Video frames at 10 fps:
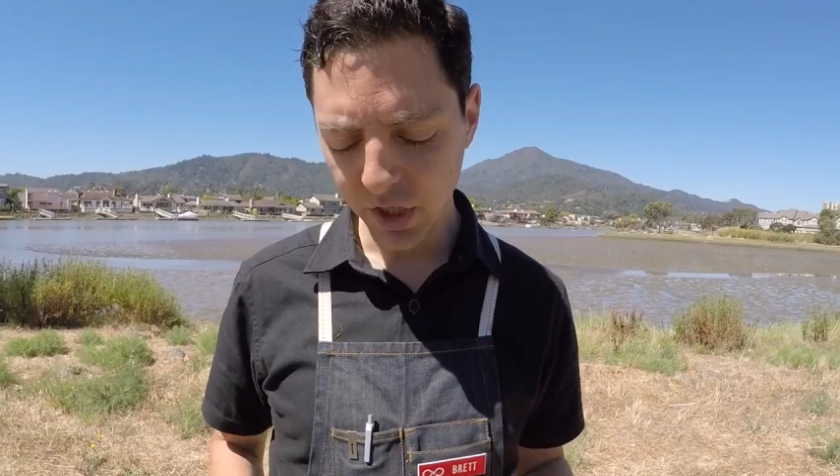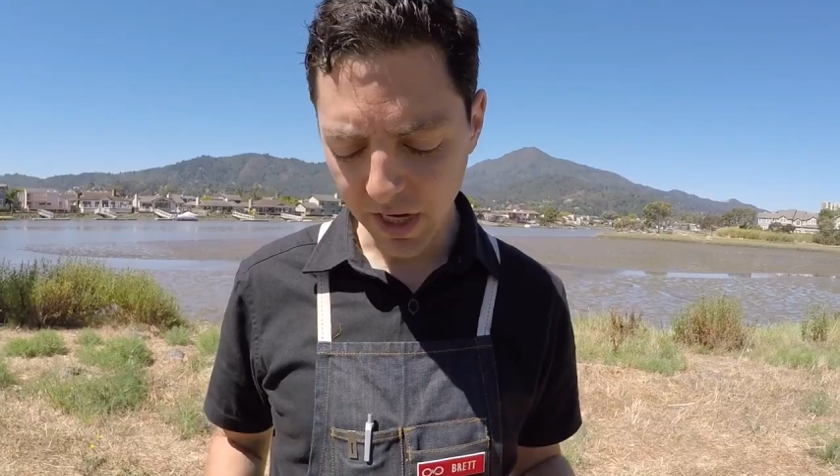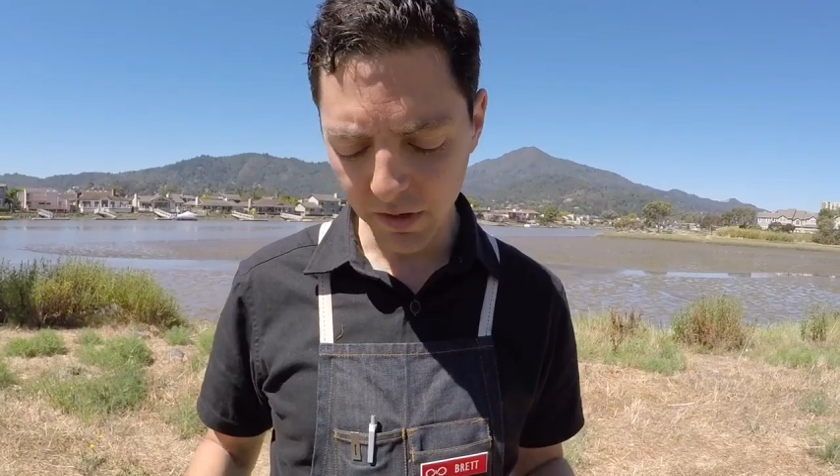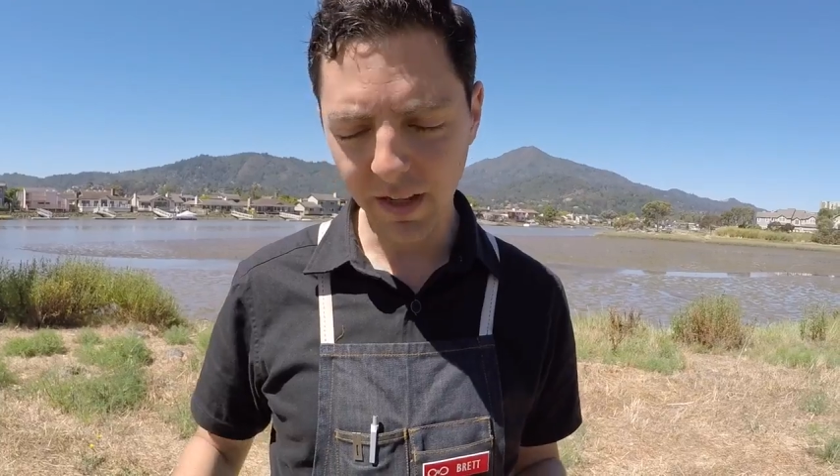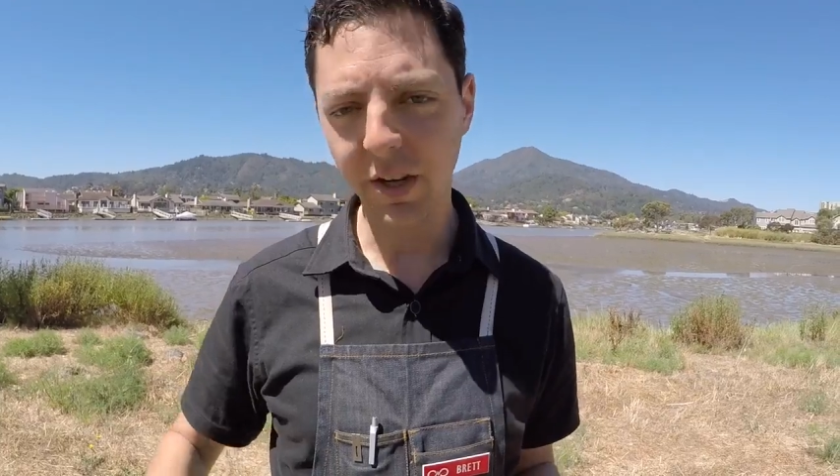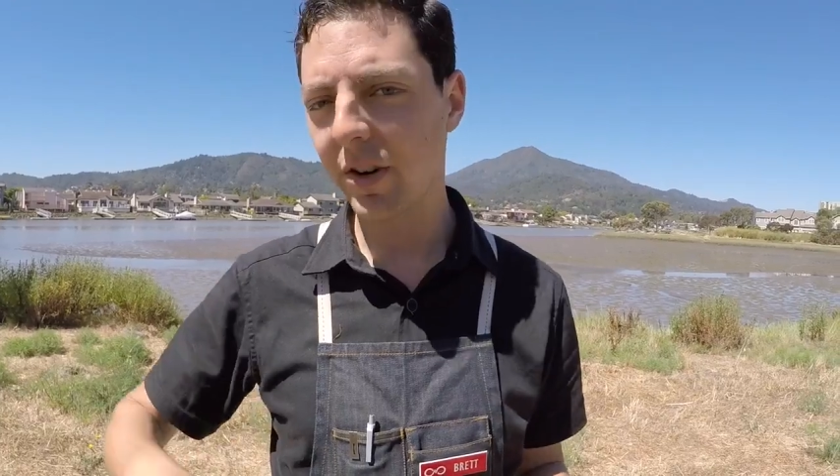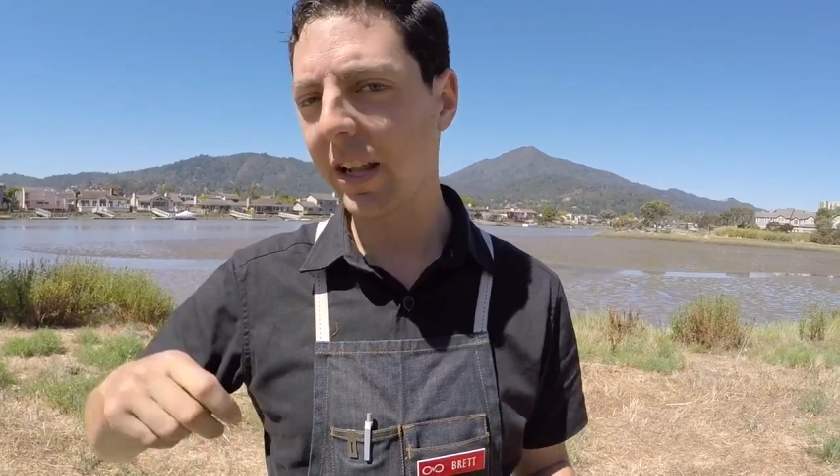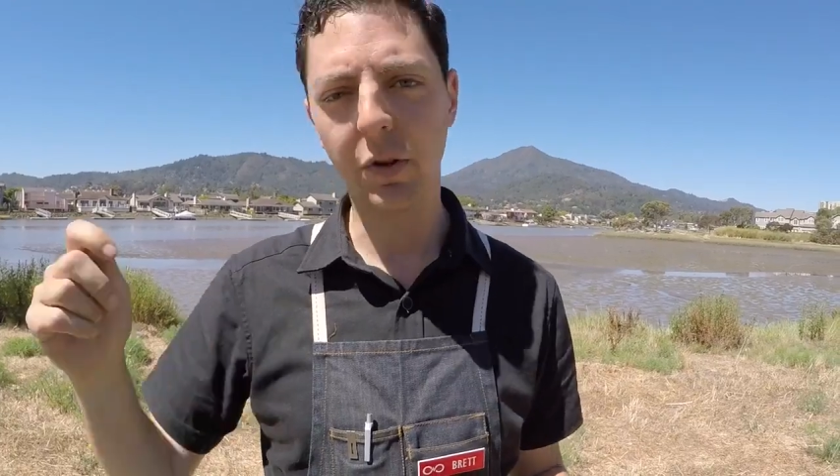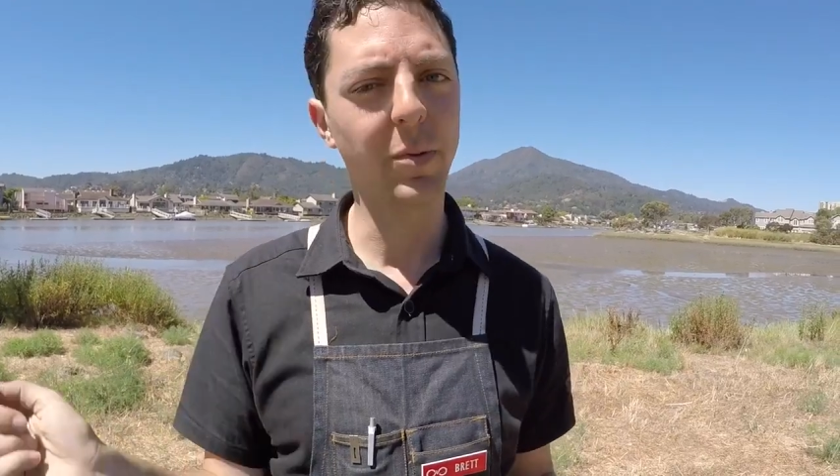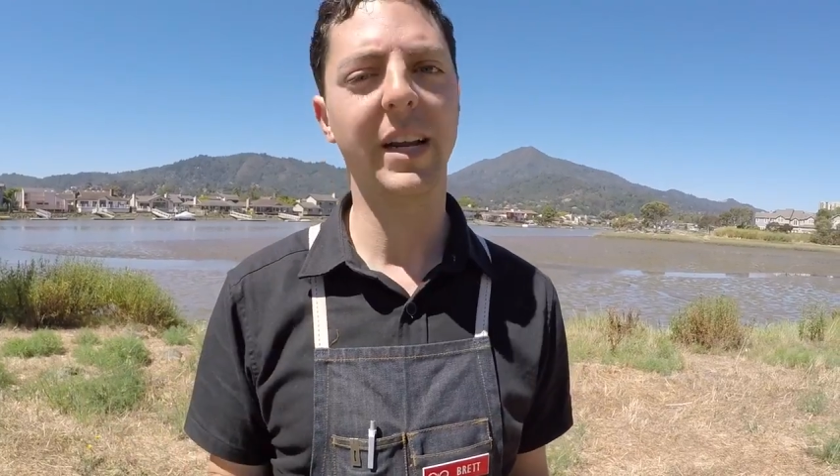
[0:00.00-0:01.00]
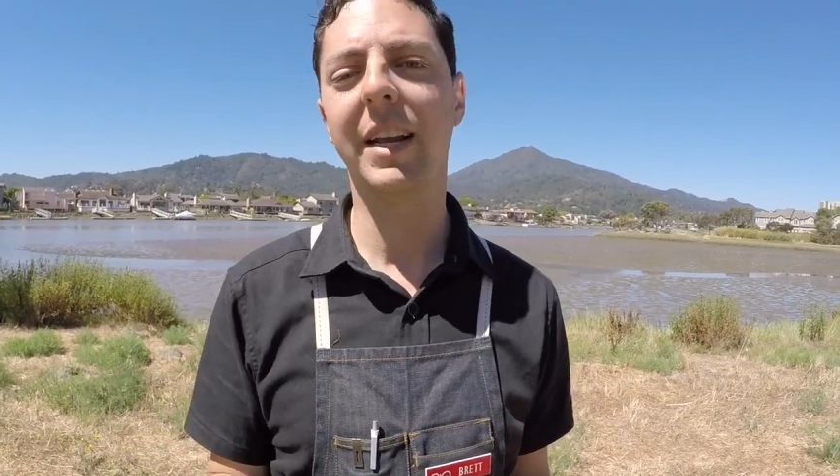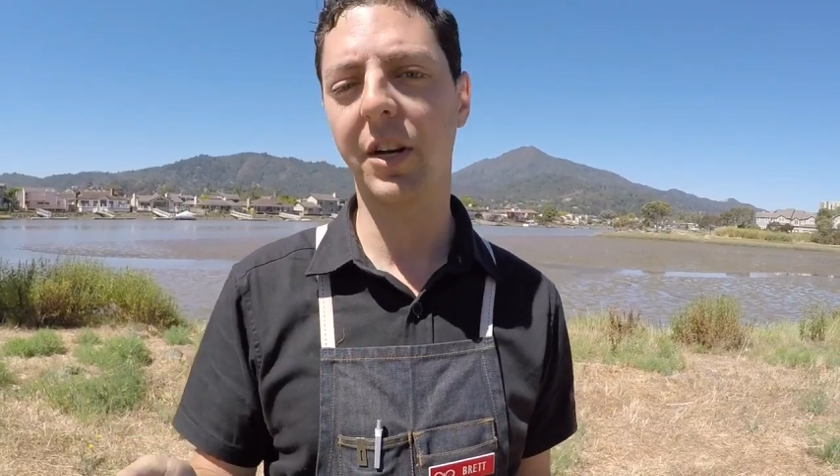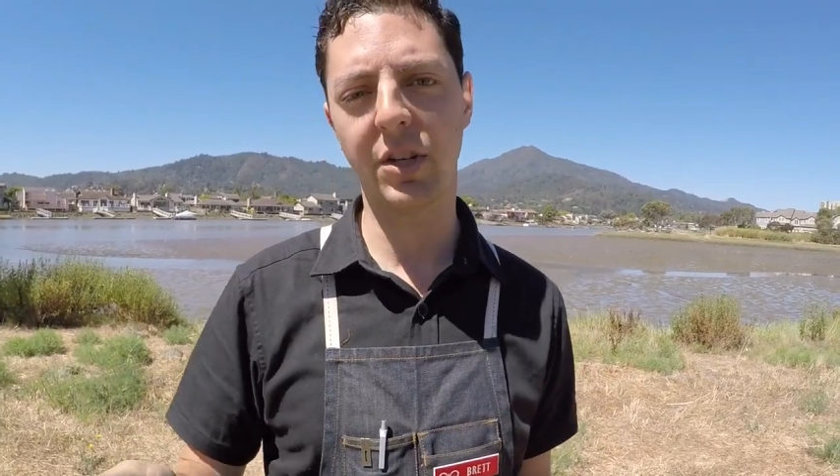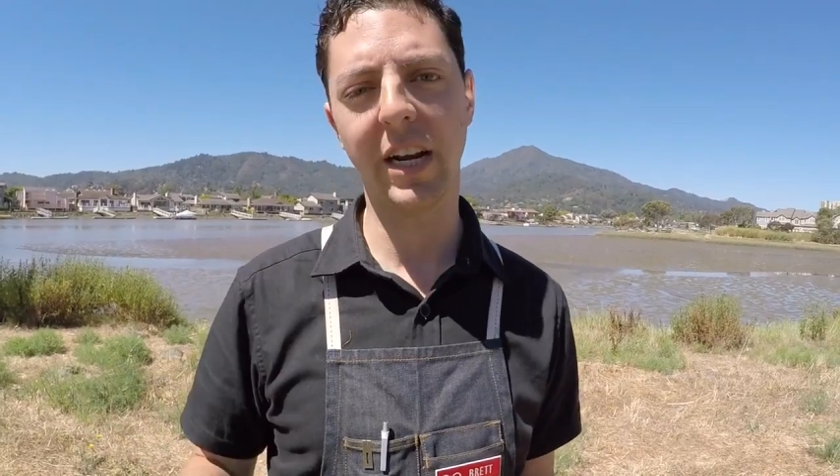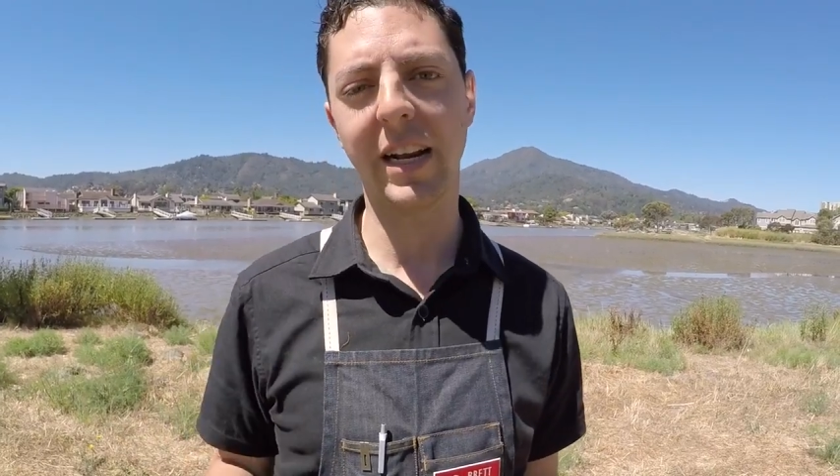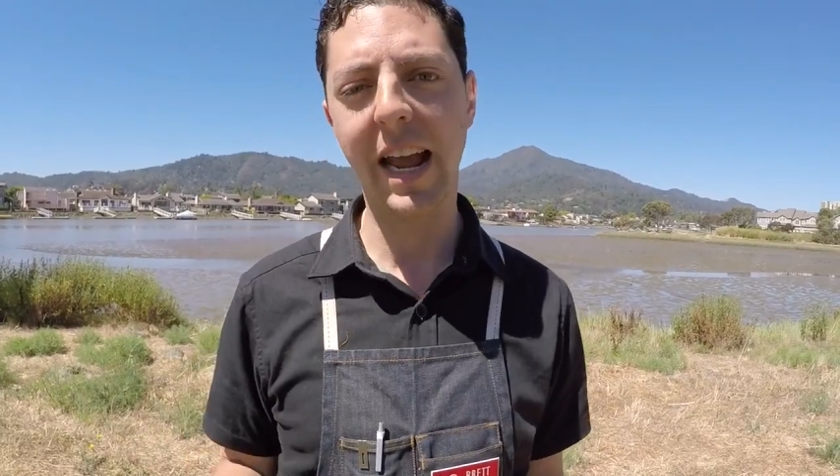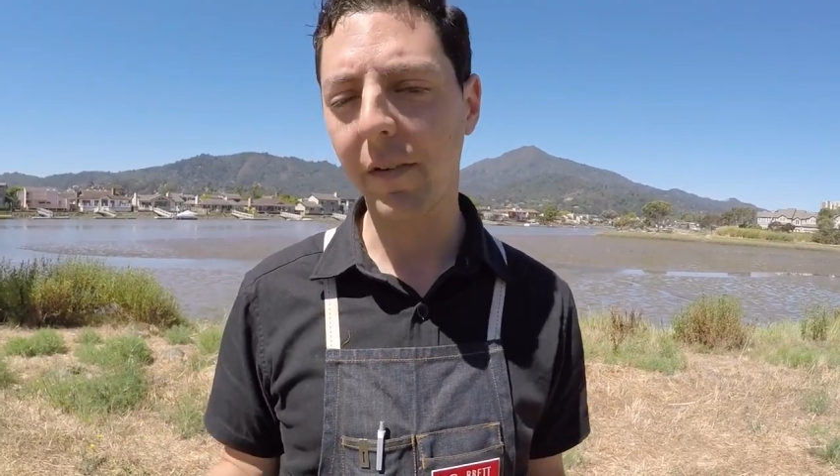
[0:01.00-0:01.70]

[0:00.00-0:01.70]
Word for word: generally you're not lubricating your chain